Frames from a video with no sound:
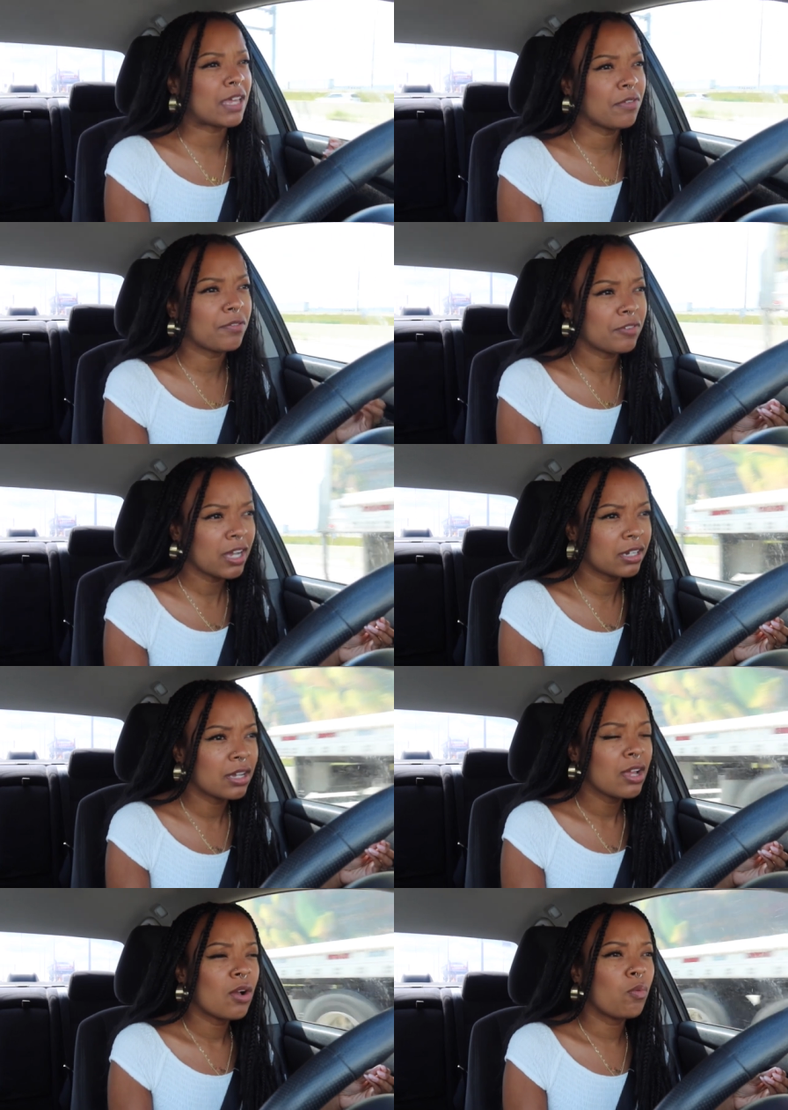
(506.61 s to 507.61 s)
give a fuck
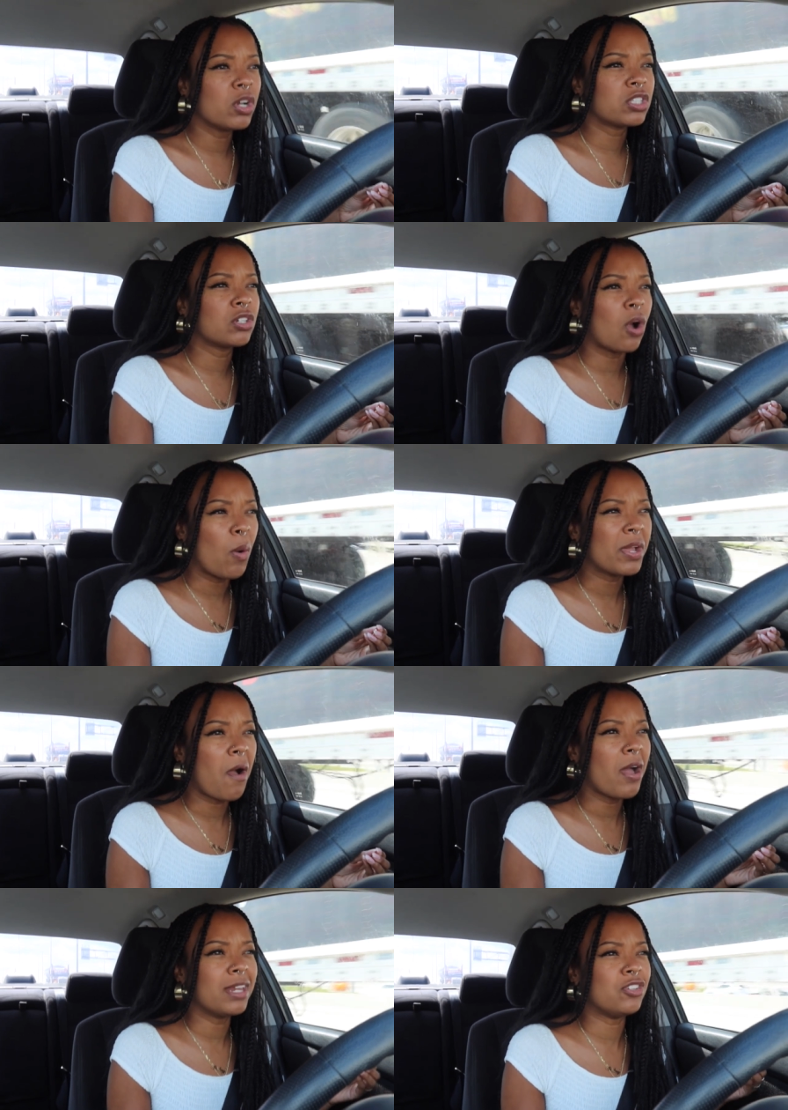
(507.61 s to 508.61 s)
what's going
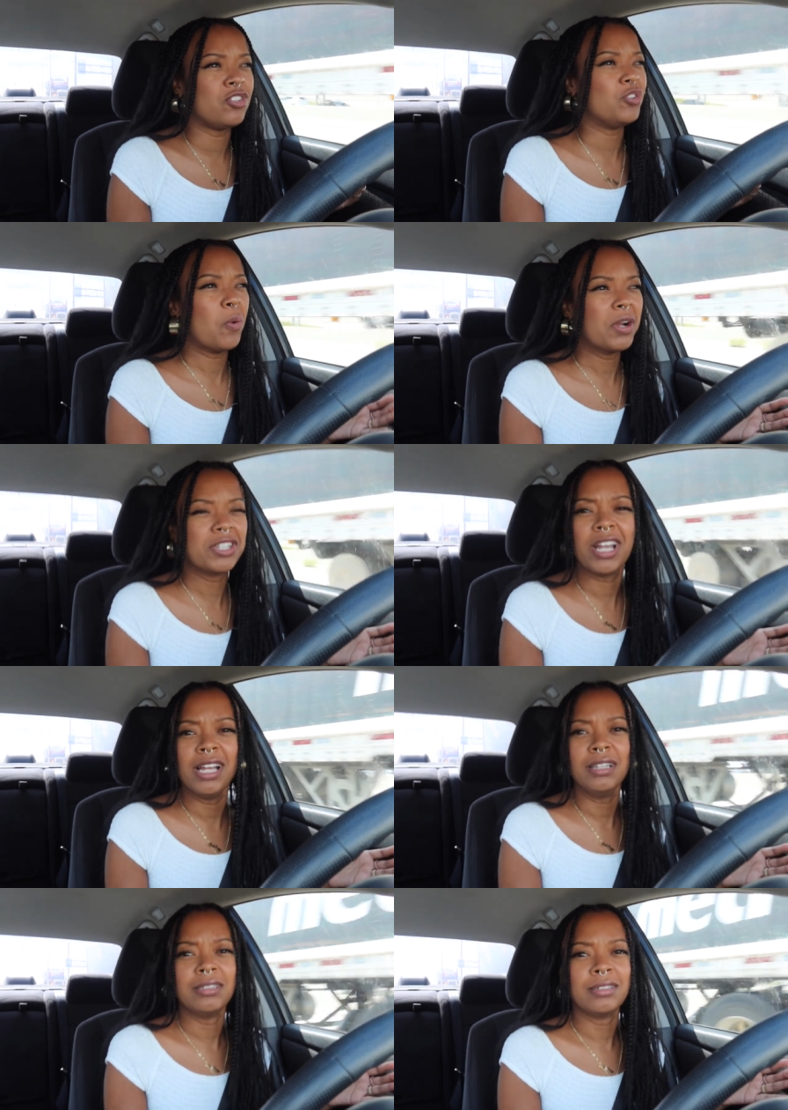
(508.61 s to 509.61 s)
on in
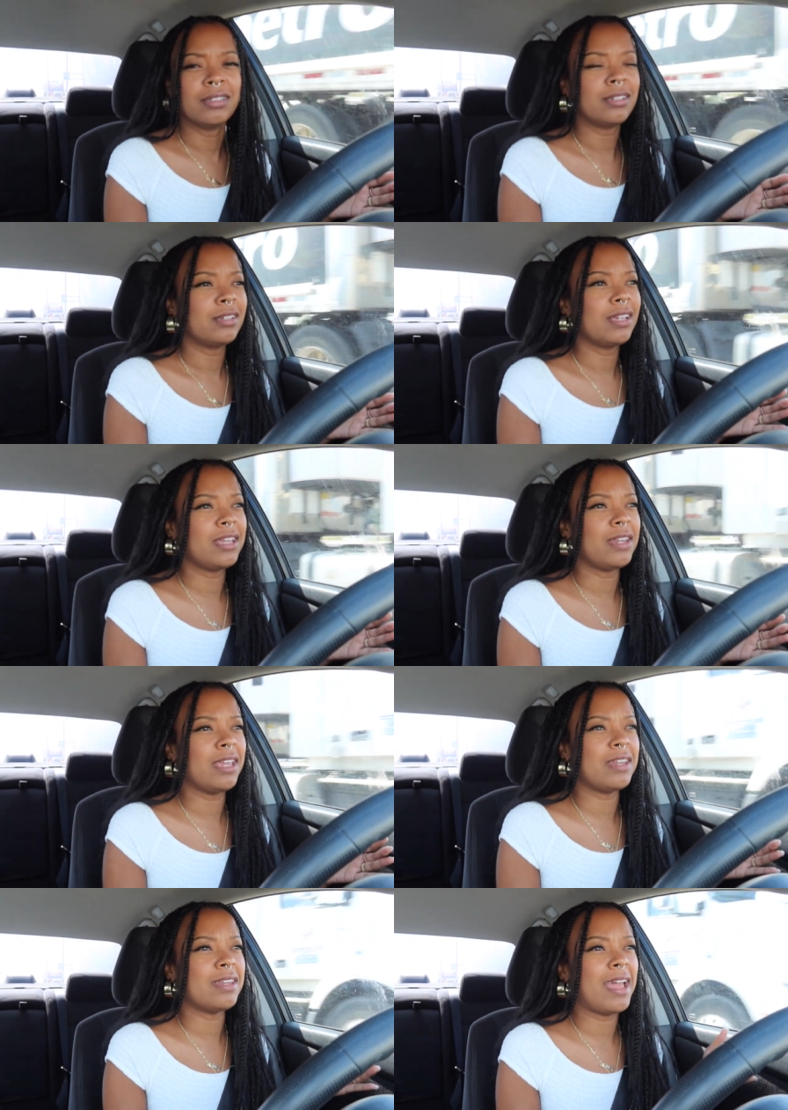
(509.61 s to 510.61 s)
Georgia, in
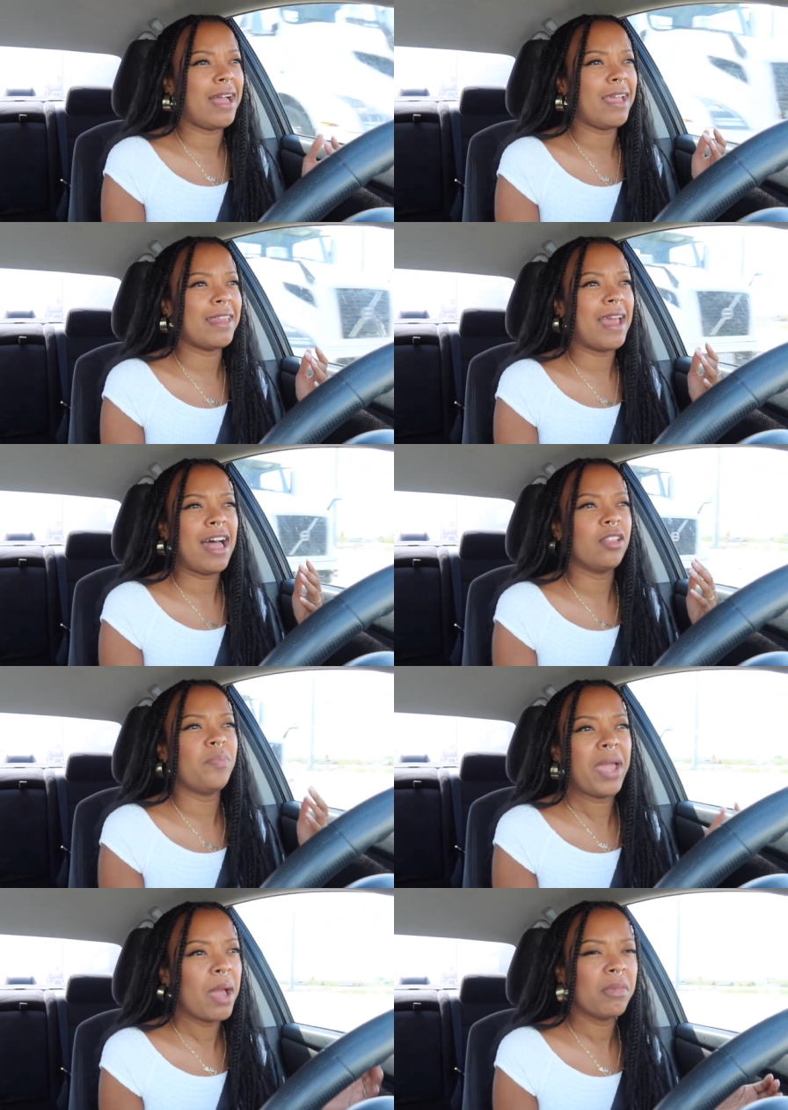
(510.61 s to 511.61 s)
in in
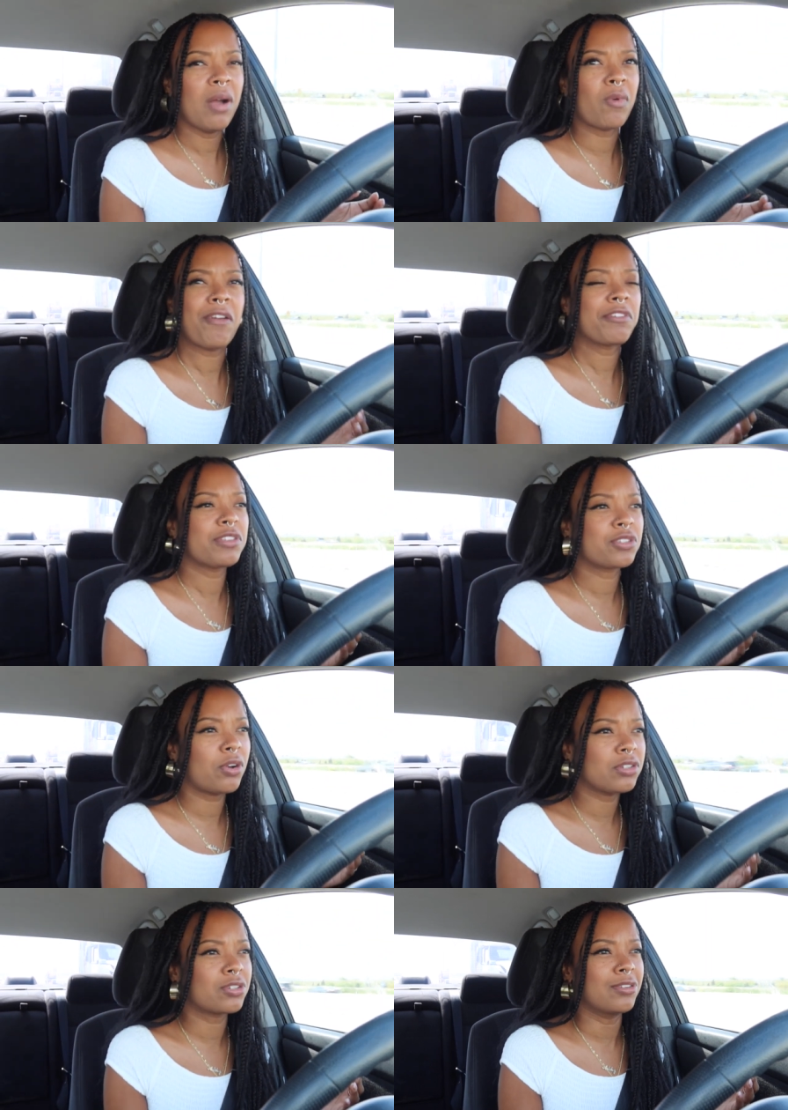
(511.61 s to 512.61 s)
Alabama, wherever this
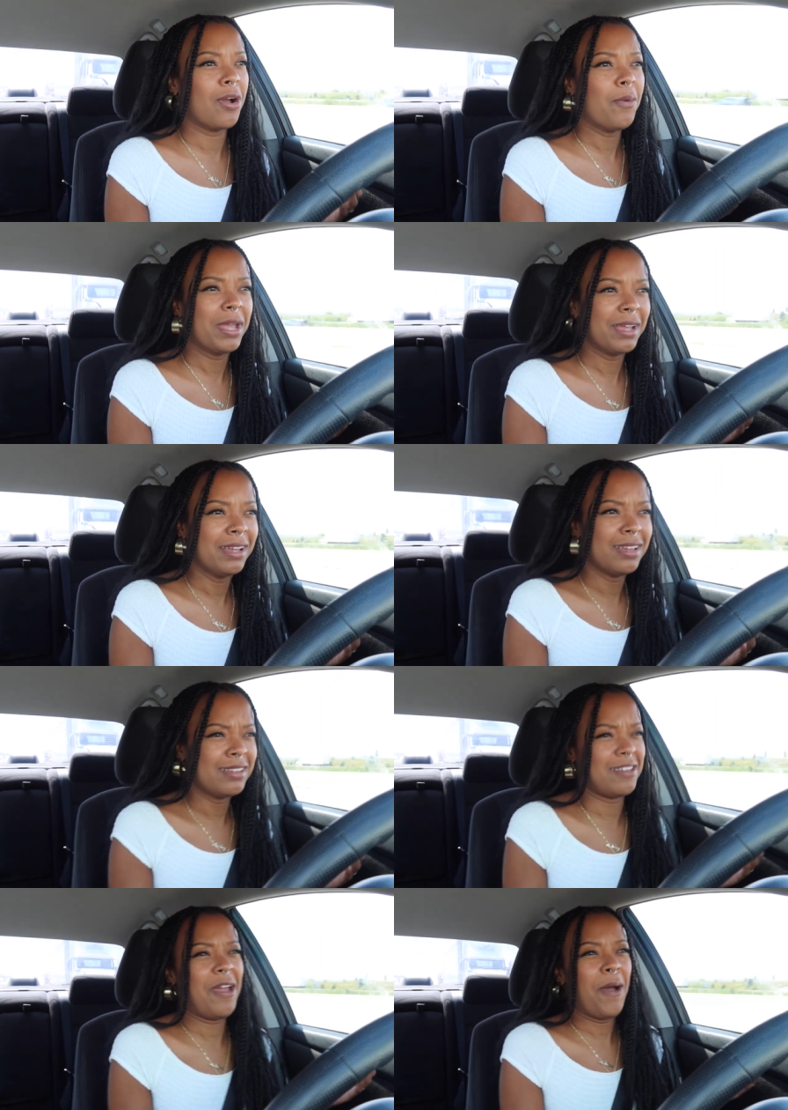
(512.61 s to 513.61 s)
girl's
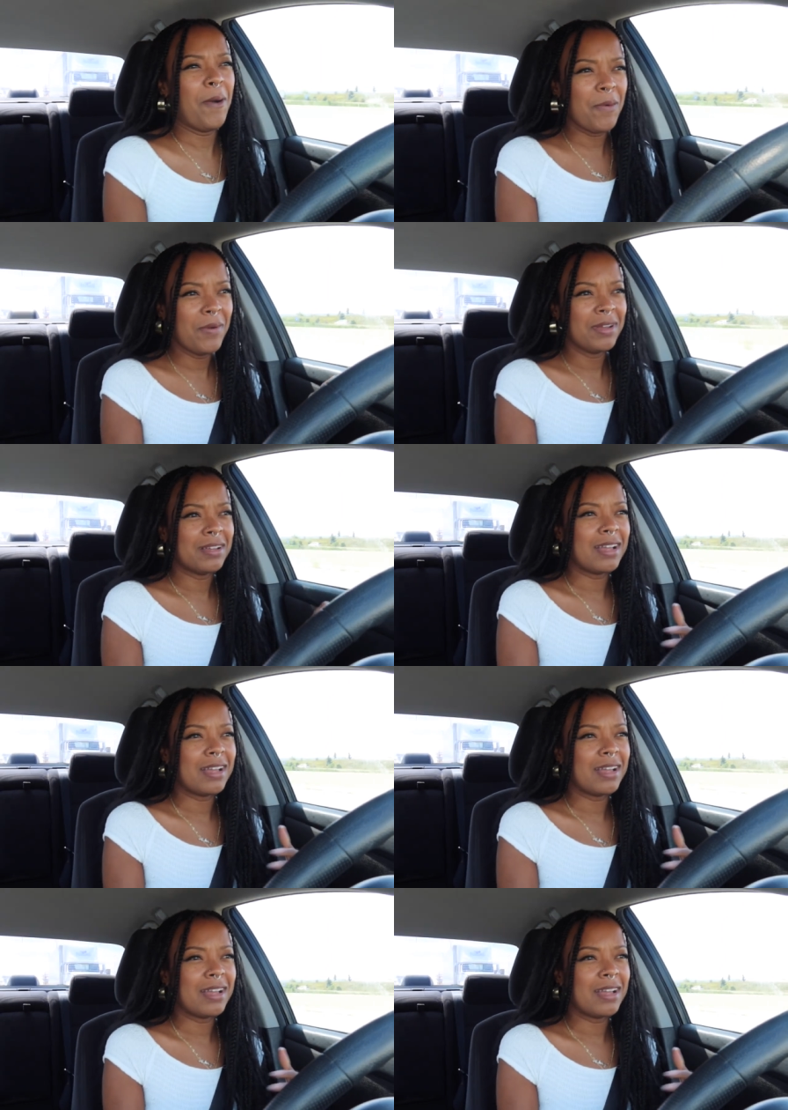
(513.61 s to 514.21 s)
going? No.